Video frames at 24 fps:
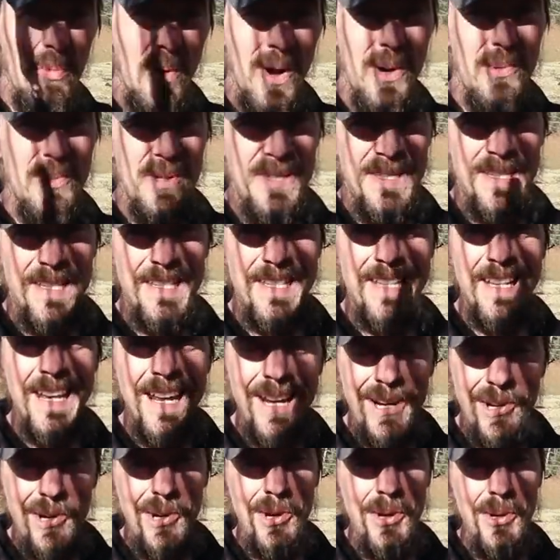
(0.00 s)
what was the
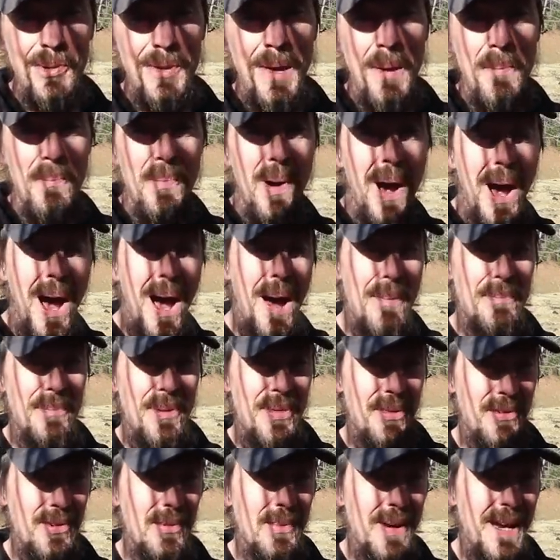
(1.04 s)
scenario that popped
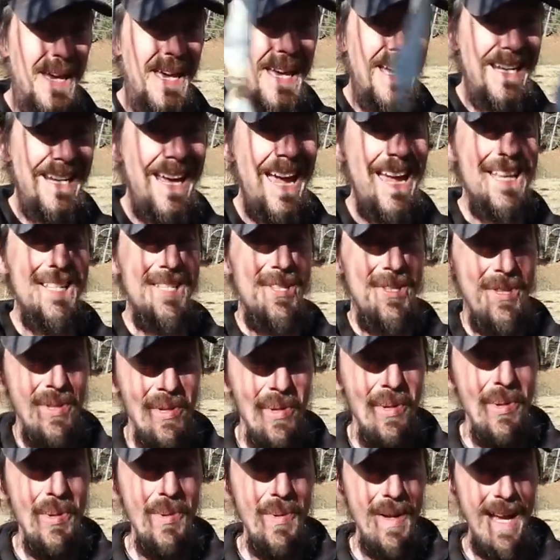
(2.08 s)
through my head as
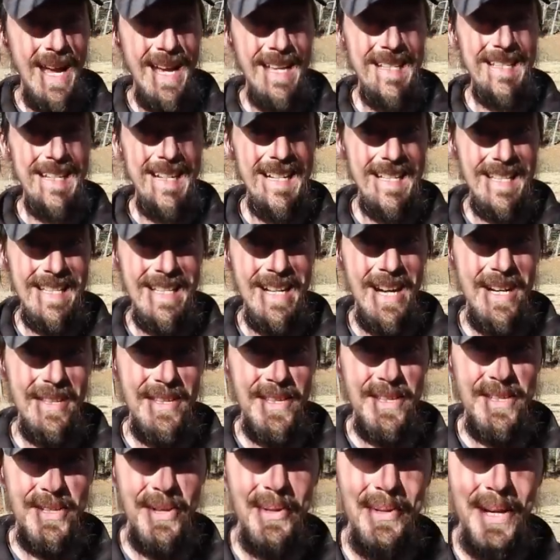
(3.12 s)
soon as I saw
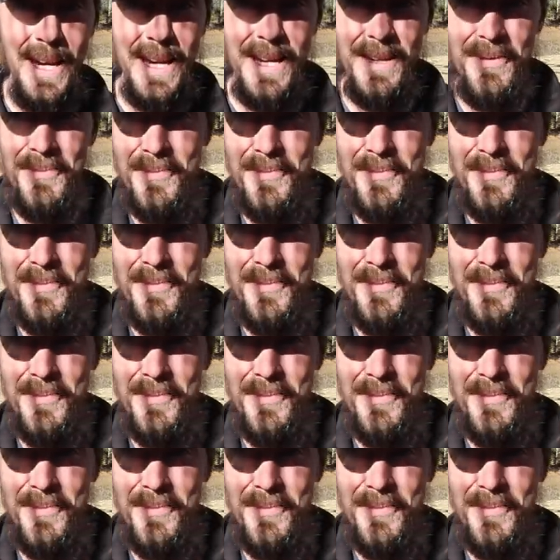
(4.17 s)
this? Okay,